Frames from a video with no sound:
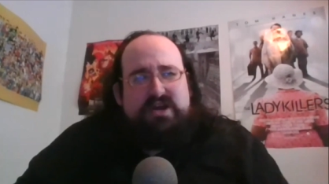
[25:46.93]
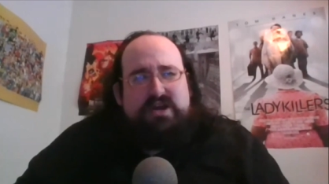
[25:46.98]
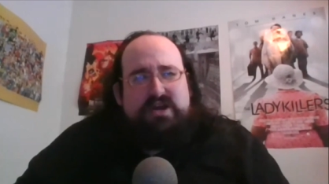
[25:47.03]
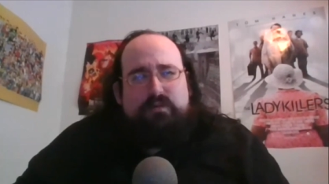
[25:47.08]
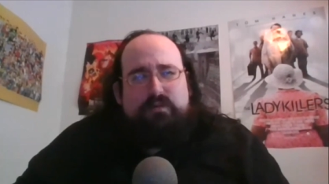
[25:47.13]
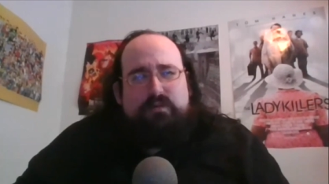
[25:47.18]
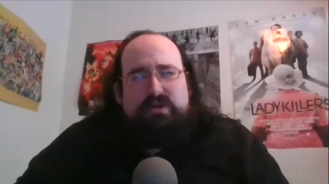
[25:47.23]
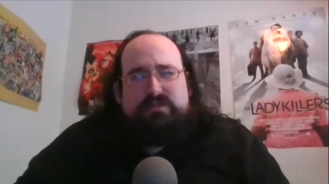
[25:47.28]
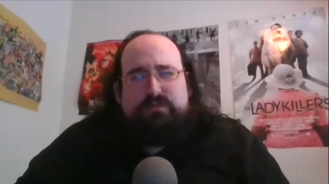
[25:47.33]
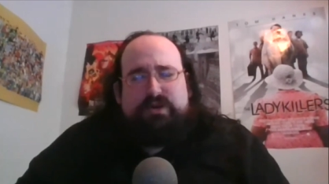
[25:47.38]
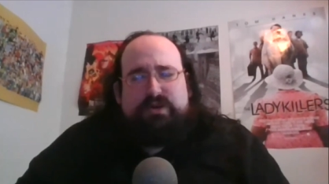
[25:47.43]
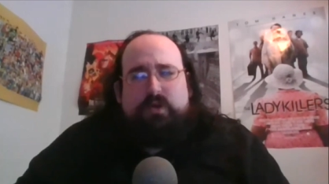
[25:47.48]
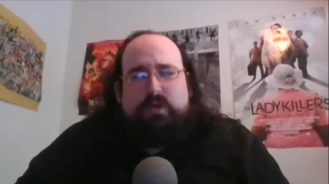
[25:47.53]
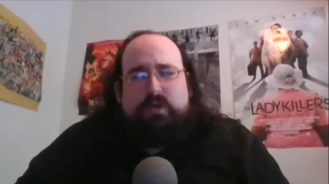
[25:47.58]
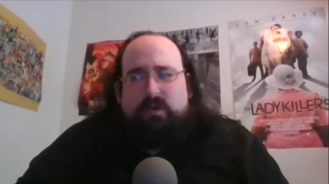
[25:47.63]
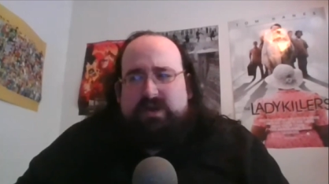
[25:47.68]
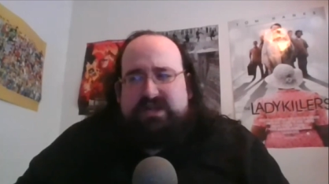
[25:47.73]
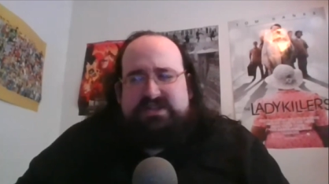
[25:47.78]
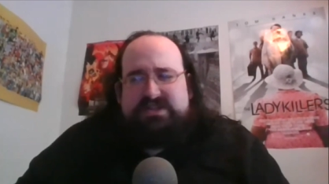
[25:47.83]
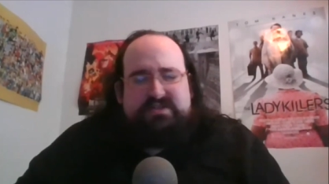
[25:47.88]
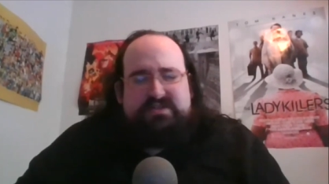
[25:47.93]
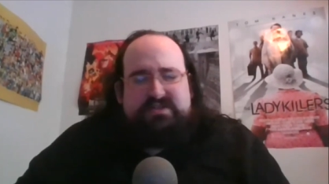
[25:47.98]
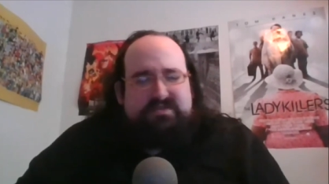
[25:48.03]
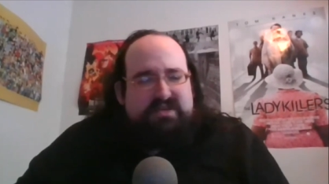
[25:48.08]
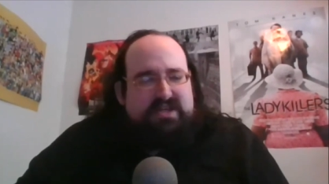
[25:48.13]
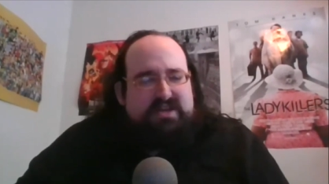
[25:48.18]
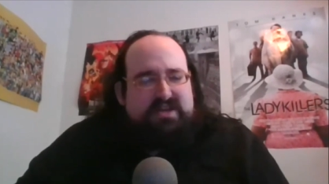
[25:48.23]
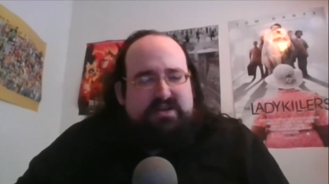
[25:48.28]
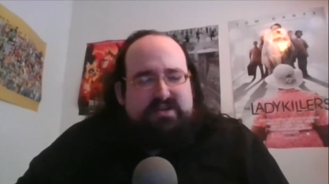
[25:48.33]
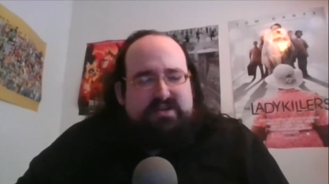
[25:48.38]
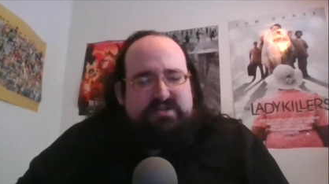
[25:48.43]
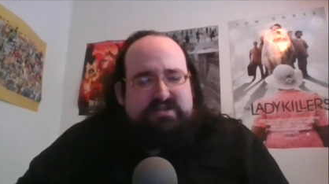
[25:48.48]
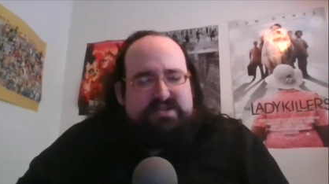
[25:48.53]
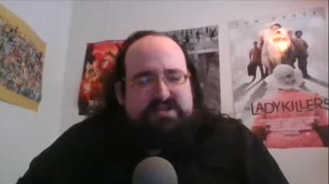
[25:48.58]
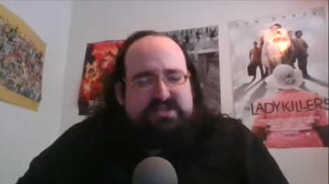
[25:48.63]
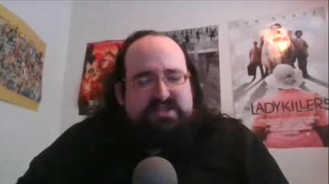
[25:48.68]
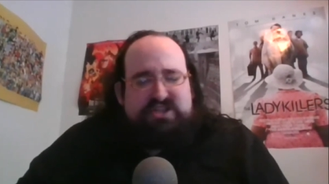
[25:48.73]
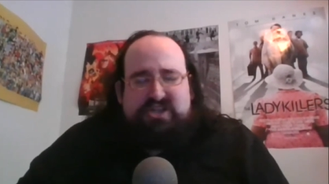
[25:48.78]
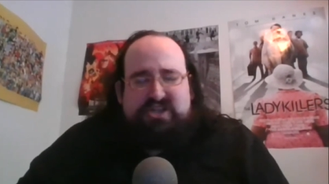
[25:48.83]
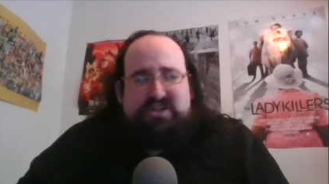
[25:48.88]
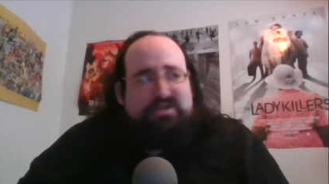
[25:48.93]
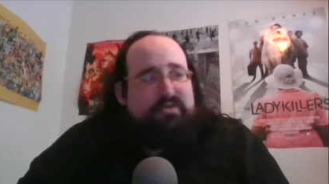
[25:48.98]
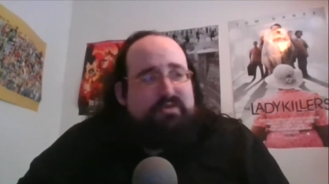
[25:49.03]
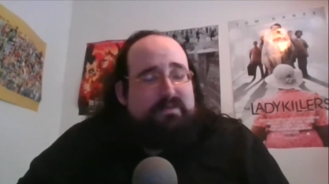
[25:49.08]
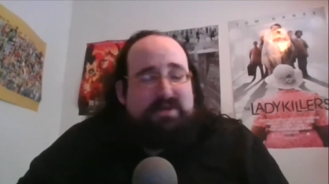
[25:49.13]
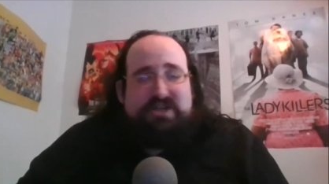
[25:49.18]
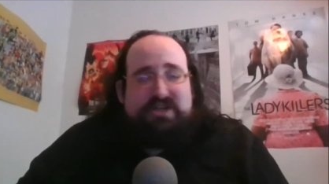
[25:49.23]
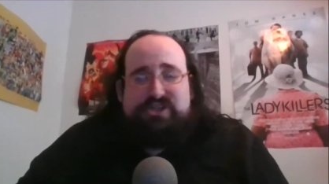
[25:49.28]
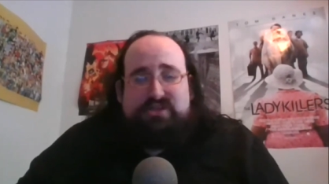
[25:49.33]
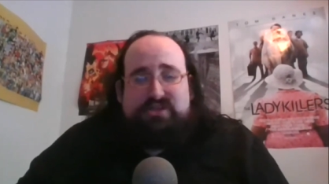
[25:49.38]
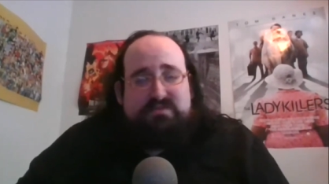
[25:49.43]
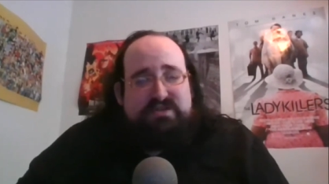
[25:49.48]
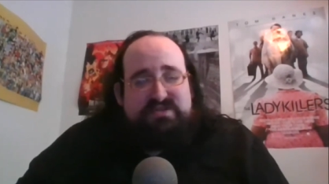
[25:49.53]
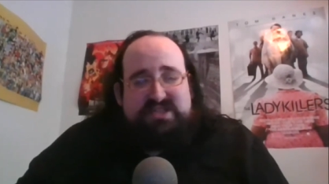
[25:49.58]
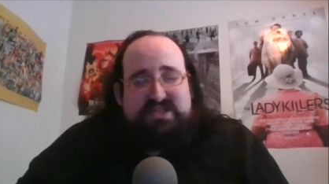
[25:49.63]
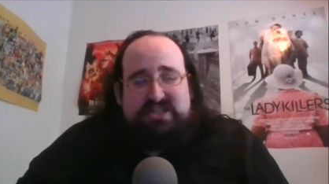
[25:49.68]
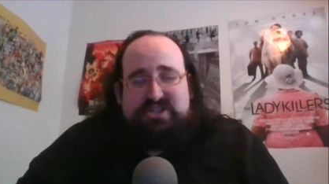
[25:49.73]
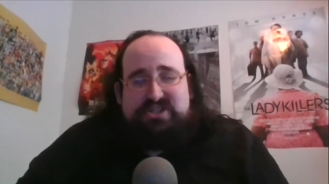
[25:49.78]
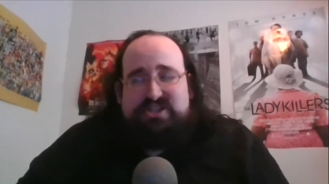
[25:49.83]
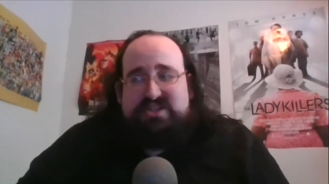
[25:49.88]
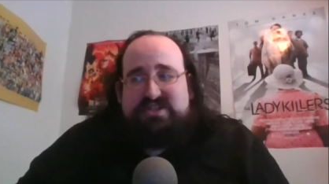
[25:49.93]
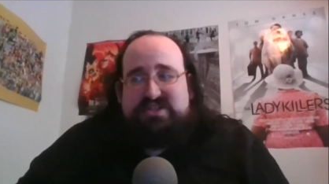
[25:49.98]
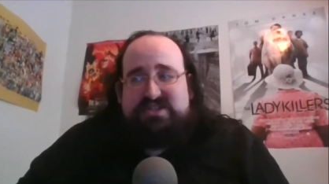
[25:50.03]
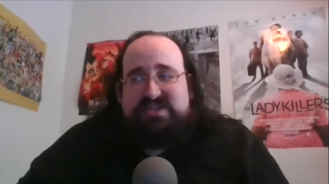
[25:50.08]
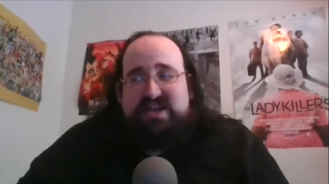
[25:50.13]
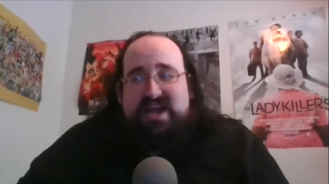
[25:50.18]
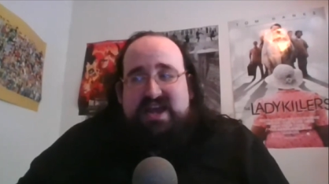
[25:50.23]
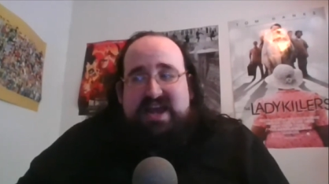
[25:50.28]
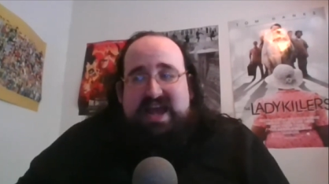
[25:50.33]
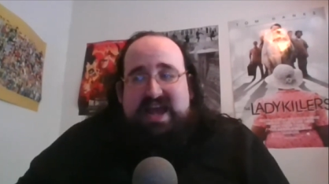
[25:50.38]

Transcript: with recording studios. She knew a bunch of musicians,